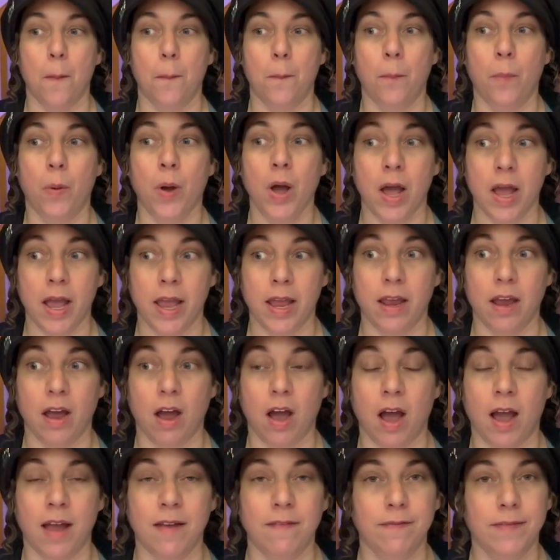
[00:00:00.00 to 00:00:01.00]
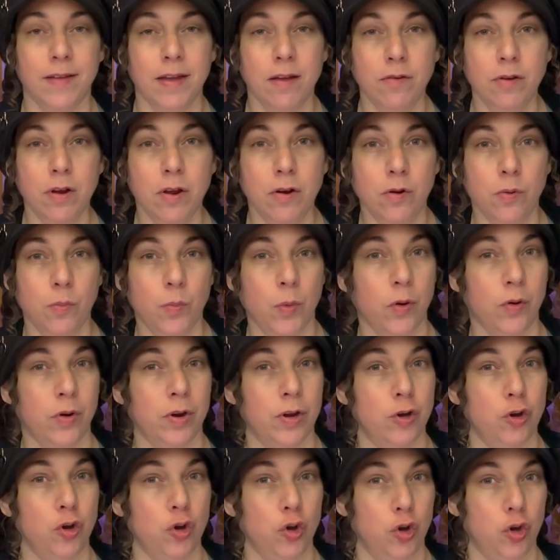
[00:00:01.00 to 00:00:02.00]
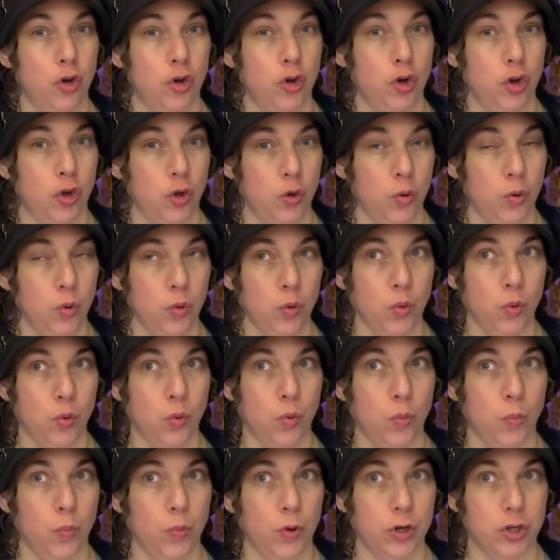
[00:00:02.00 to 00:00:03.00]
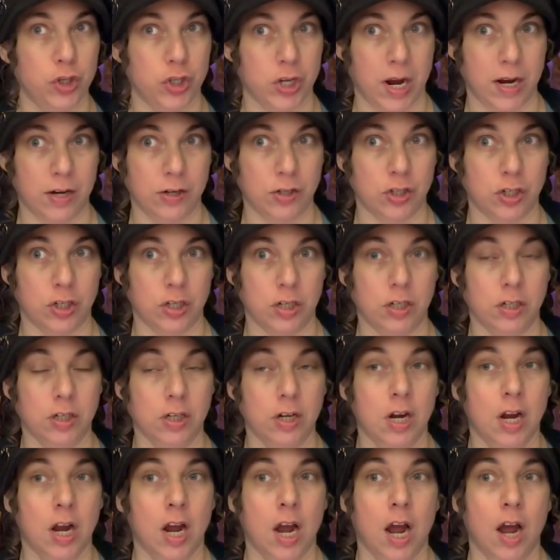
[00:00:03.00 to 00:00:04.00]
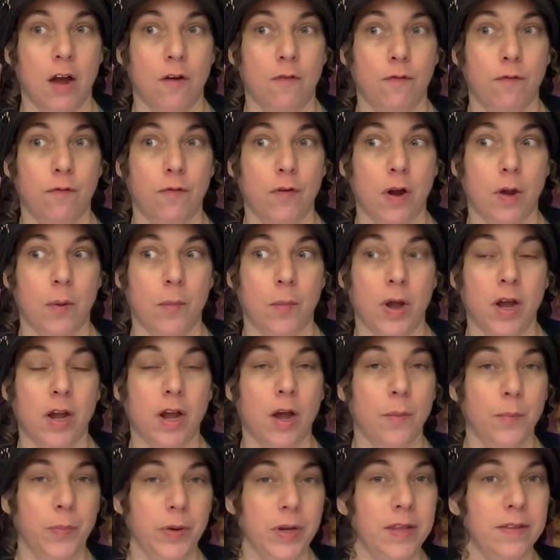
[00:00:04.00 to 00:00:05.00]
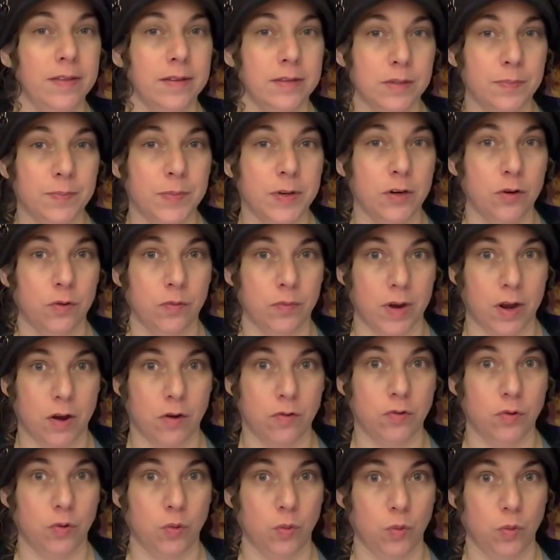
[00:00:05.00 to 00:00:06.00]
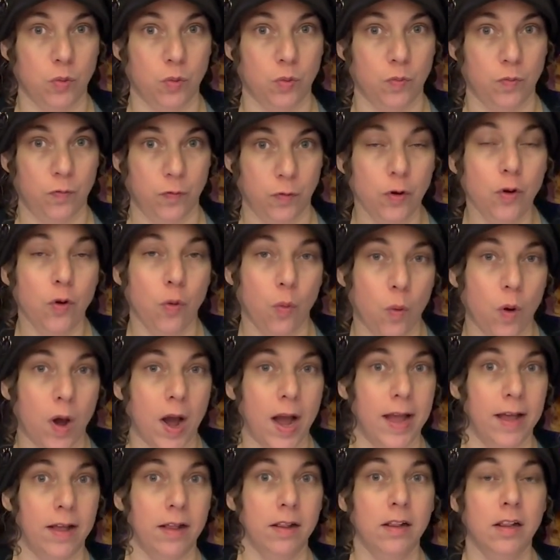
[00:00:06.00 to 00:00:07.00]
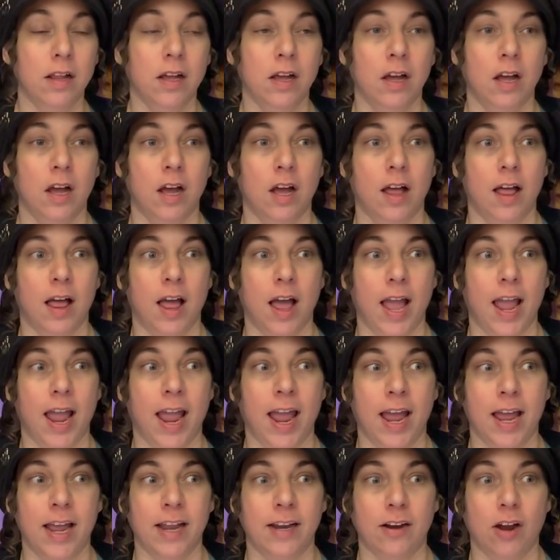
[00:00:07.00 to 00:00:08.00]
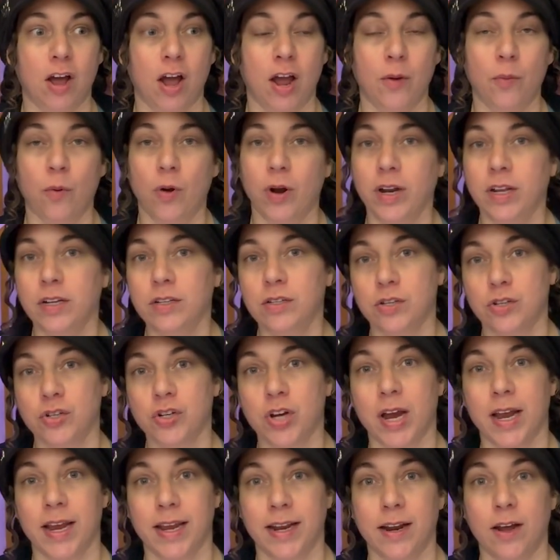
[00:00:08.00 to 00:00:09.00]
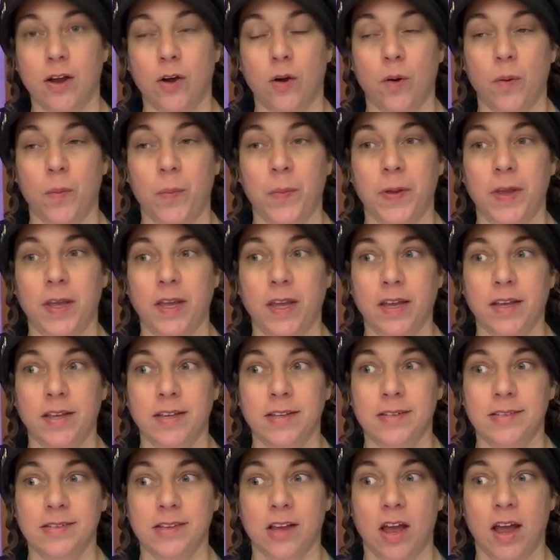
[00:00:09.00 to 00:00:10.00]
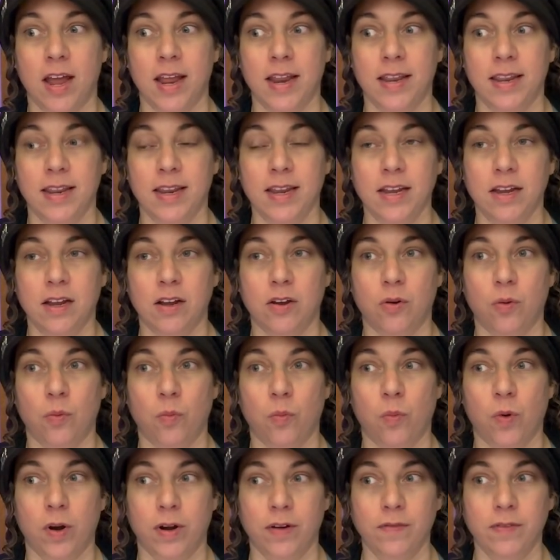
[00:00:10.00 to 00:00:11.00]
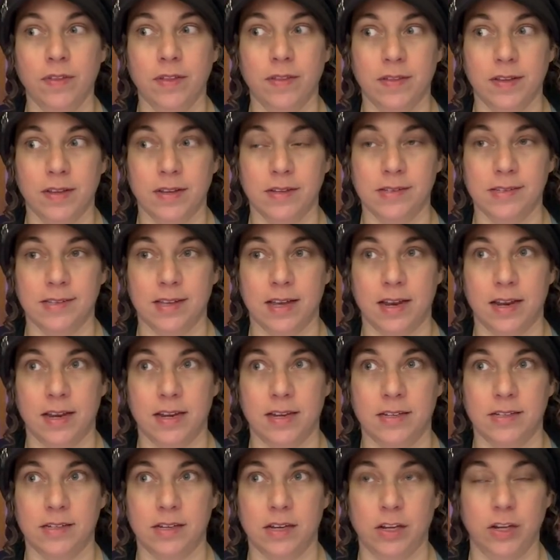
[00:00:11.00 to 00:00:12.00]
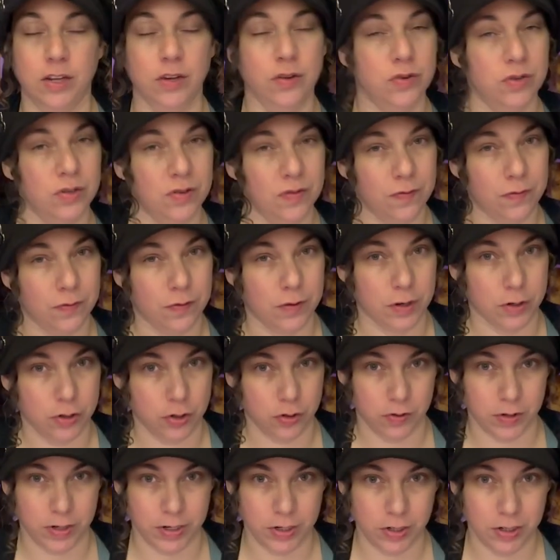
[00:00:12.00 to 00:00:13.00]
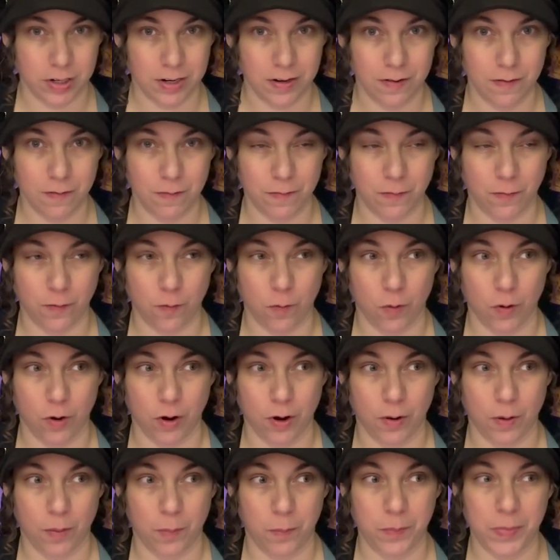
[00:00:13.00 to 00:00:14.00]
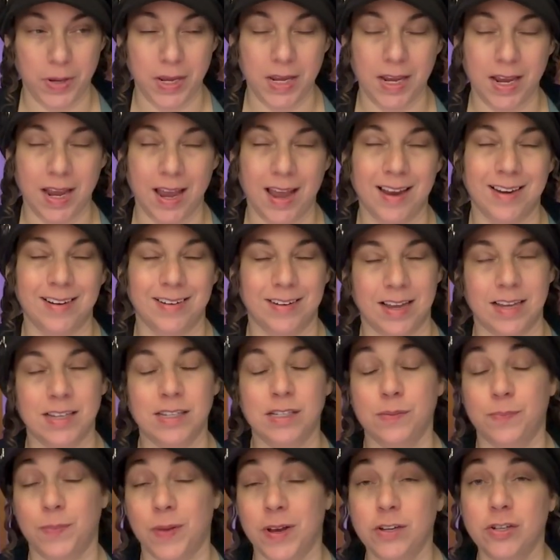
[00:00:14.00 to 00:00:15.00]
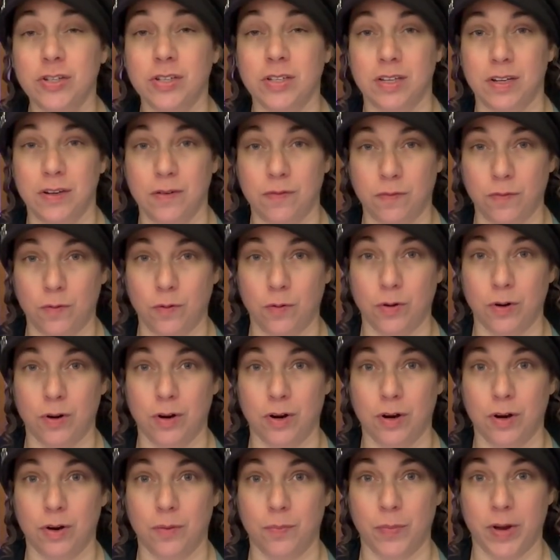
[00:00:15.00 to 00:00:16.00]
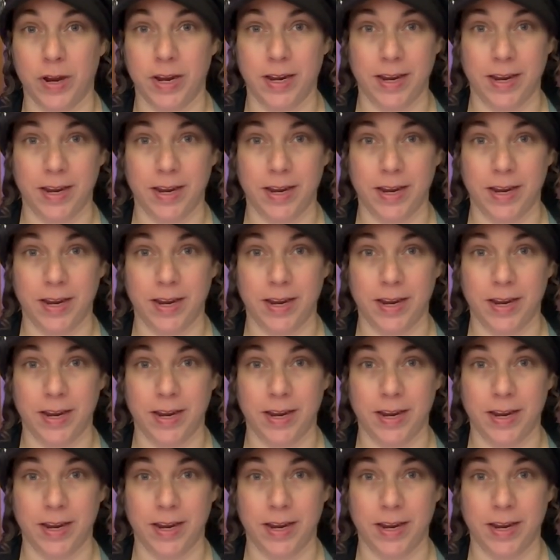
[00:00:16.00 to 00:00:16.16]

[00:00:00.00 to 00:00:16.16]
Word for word: But I found out about a new projector from a company that's been around for a while and I wanted to try it out because I think one of the things that is a huge frustration for me and especially for my